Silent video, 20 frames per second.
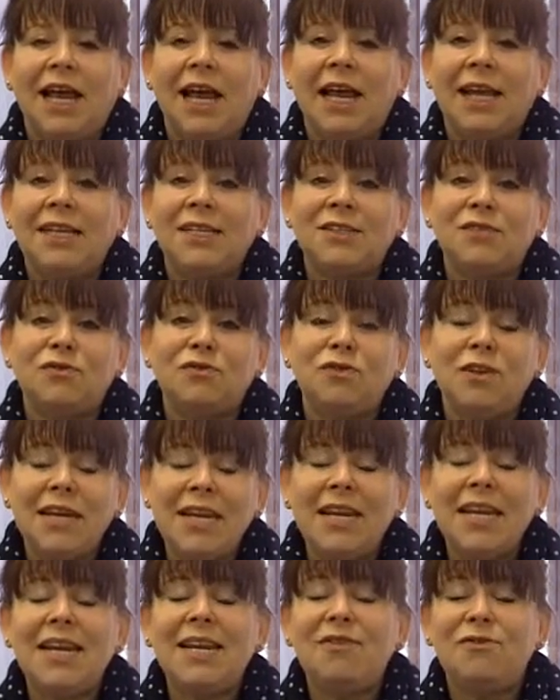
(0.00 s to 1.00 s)
and it's
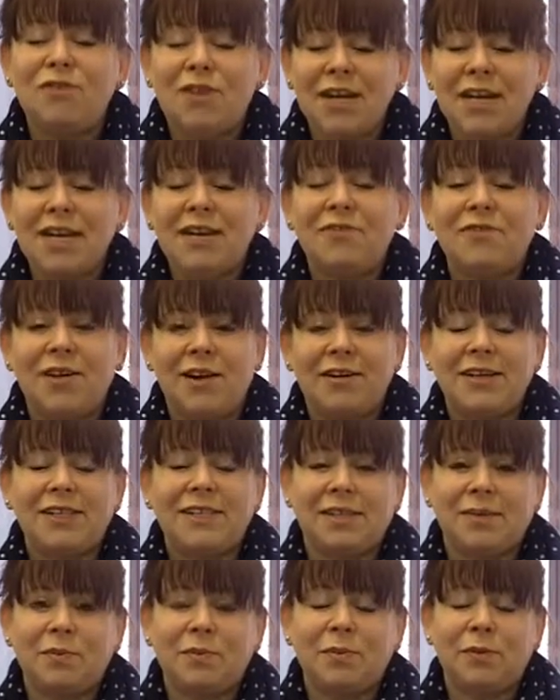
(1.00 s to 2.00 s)
really very
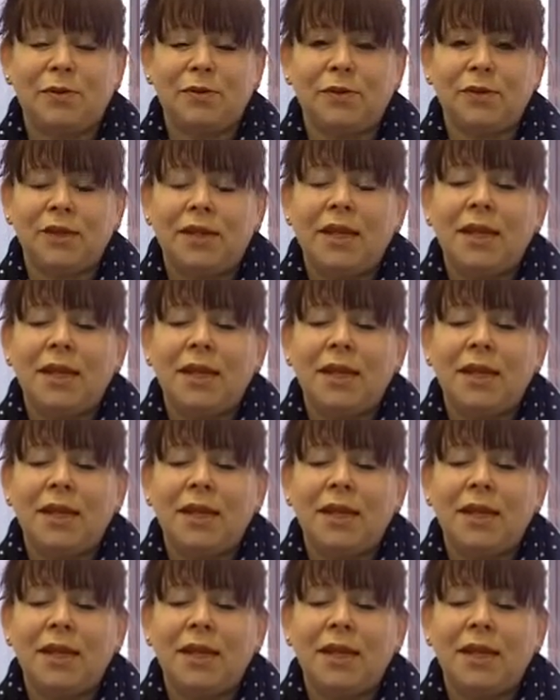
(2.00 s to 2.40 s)
simple.